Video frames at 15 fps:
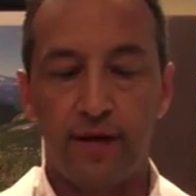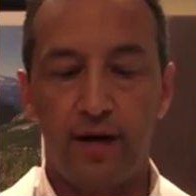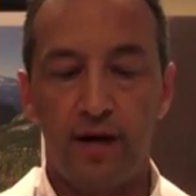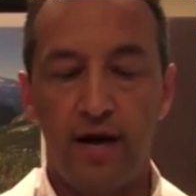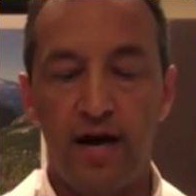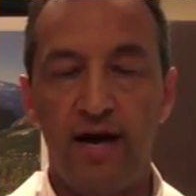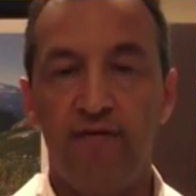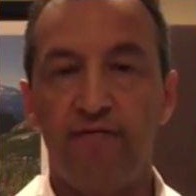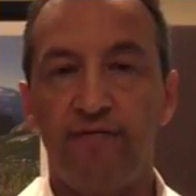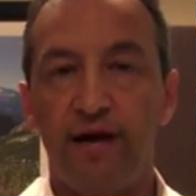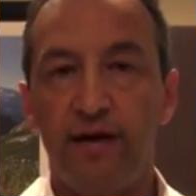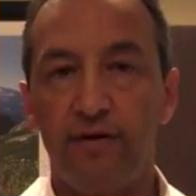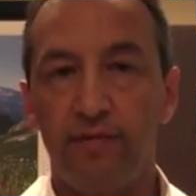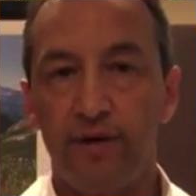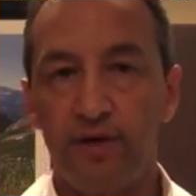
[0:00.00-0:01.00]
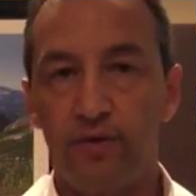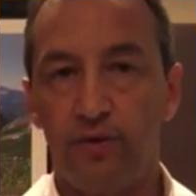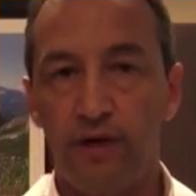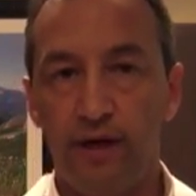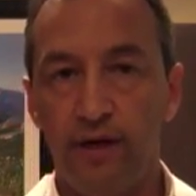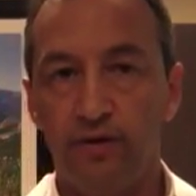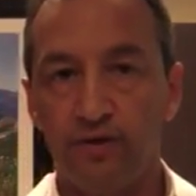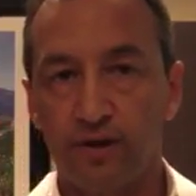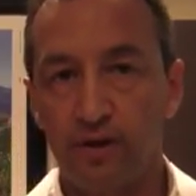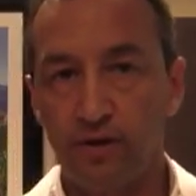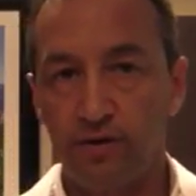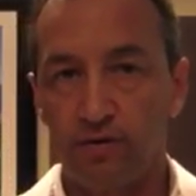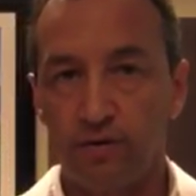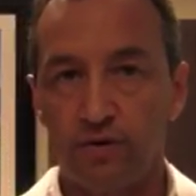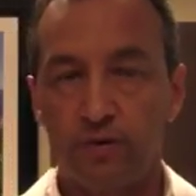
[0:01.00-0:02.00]
I have found in my 28 years
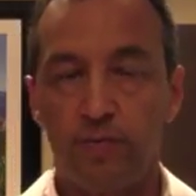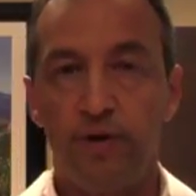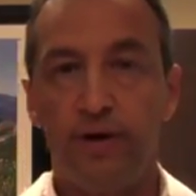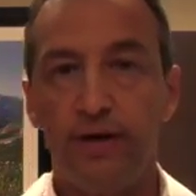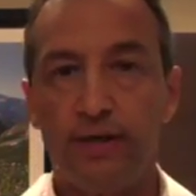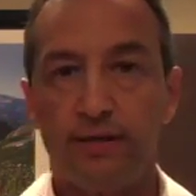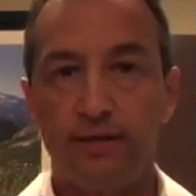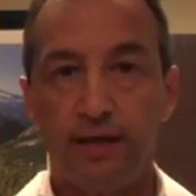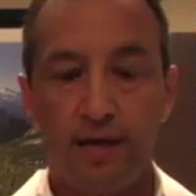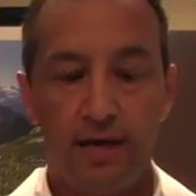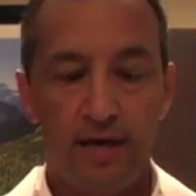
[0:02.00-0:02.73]
clinical experience